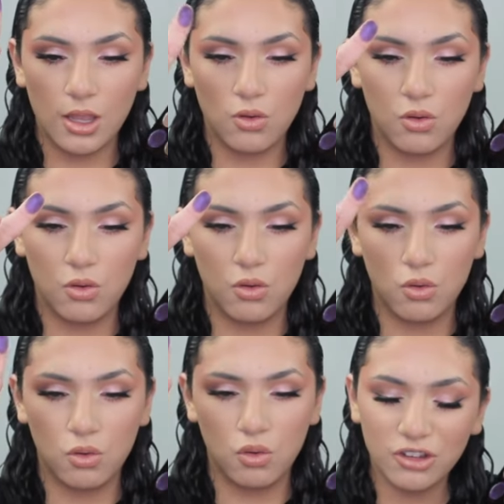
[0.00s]
ooh.
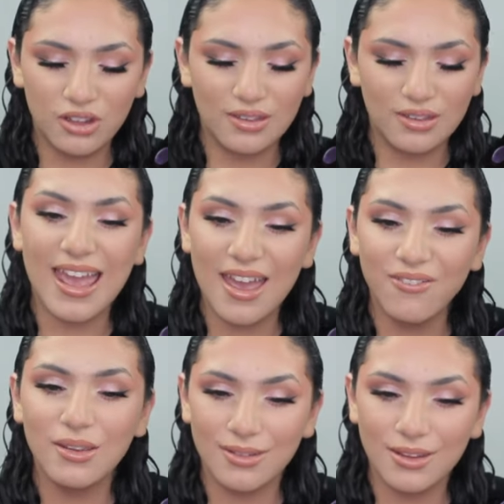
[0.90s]
She's
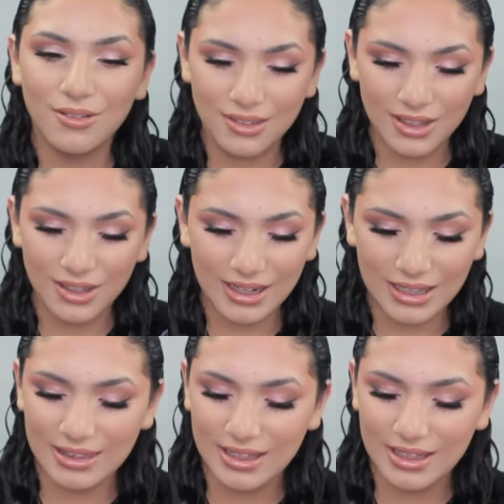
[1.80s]
every single thing, and I
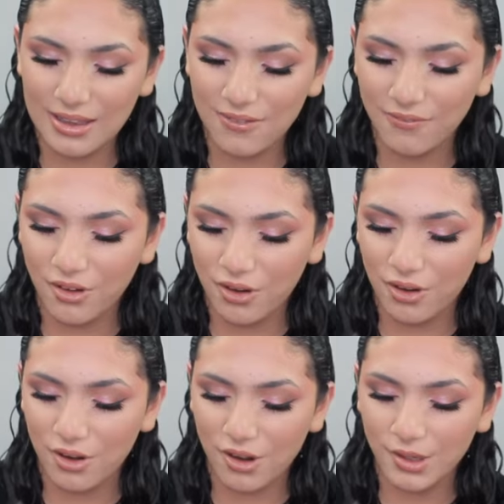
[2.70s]
live for
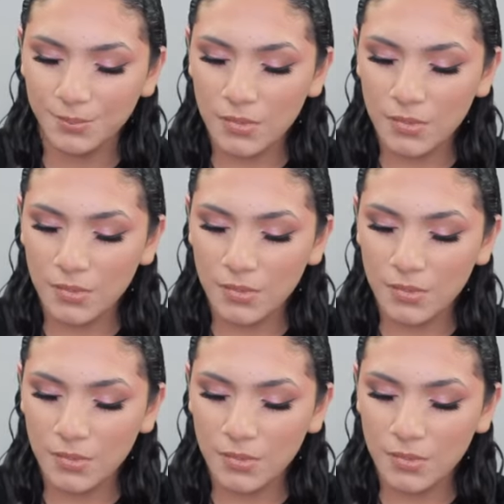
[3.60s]
her.